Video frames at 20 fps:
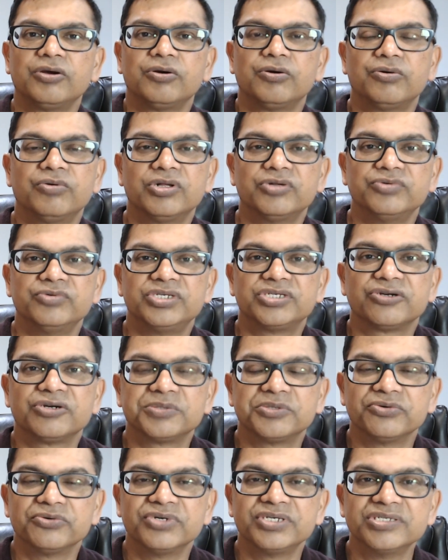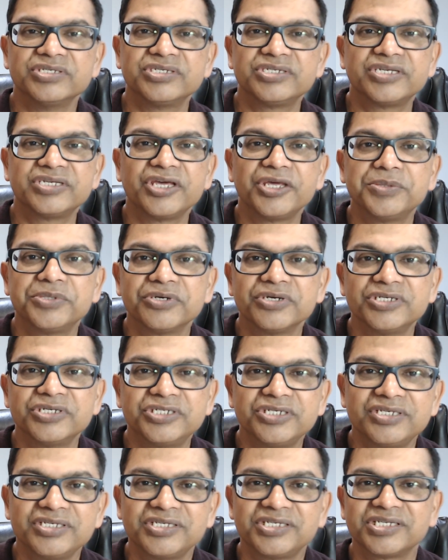Well, we serve a risen Savior.
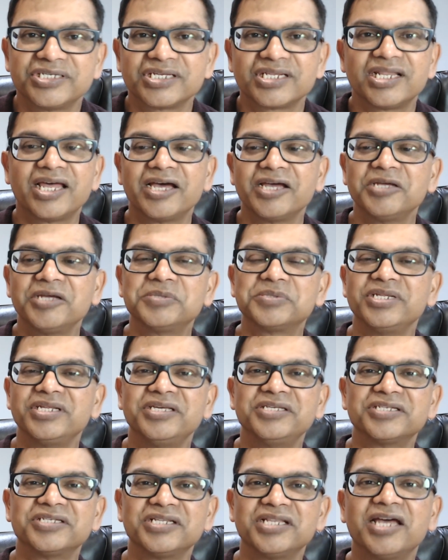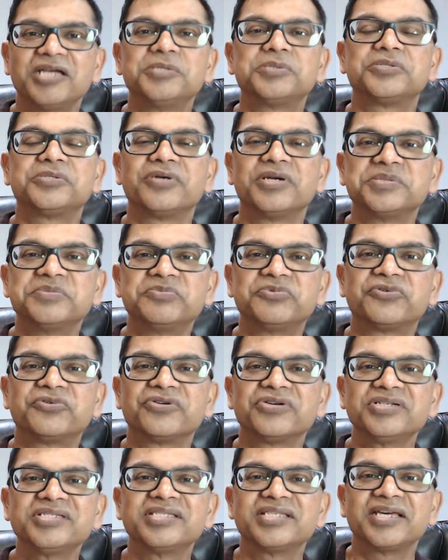Jesus is alive, and he's alive
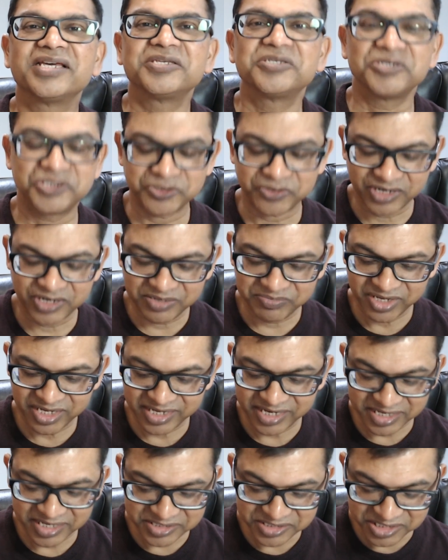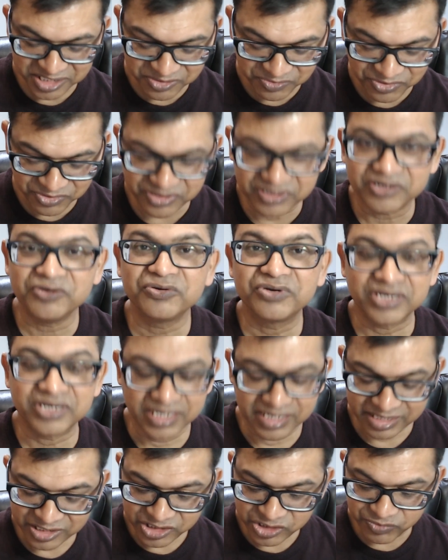forevermore. Thanks for joining me again today. We're in Luke
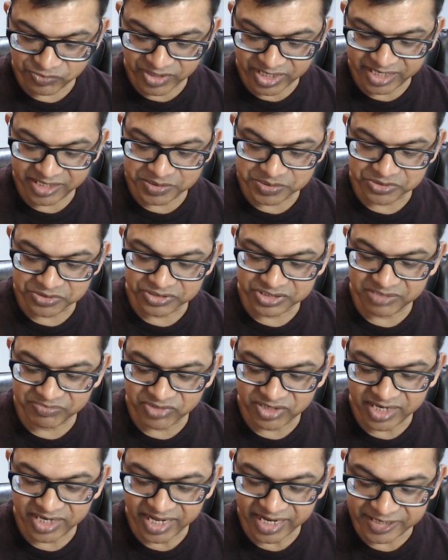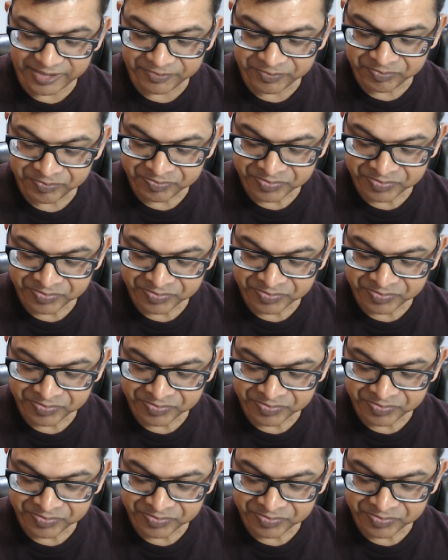20 and verse number 9.